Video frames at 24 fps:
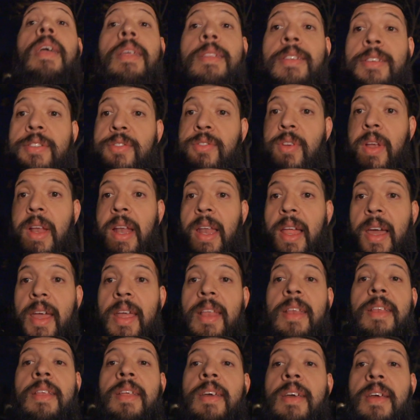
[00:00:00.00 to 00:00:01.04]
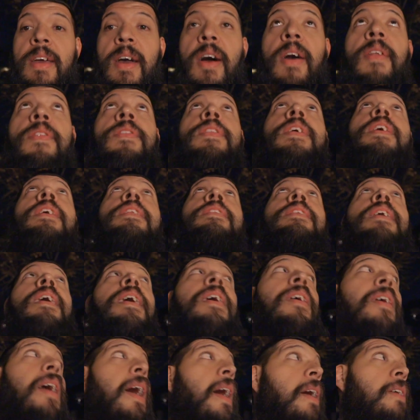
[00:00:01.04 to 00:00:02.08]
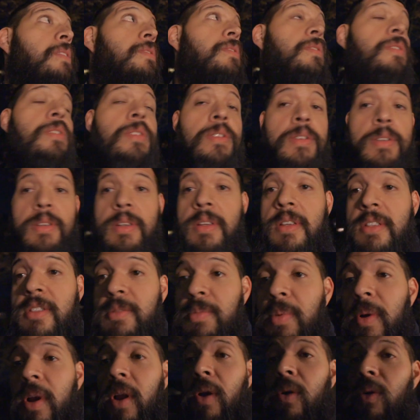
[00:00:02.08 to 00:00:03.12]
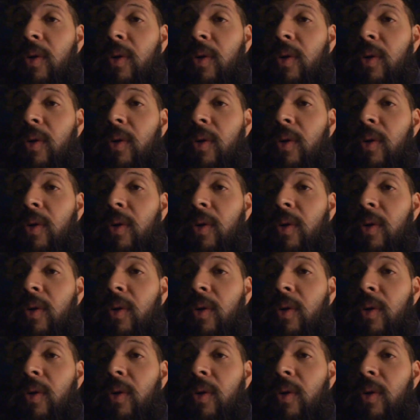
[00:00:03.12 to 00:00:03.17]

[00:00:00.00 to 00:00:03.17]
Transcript: the straight line on the entire house. It's pretty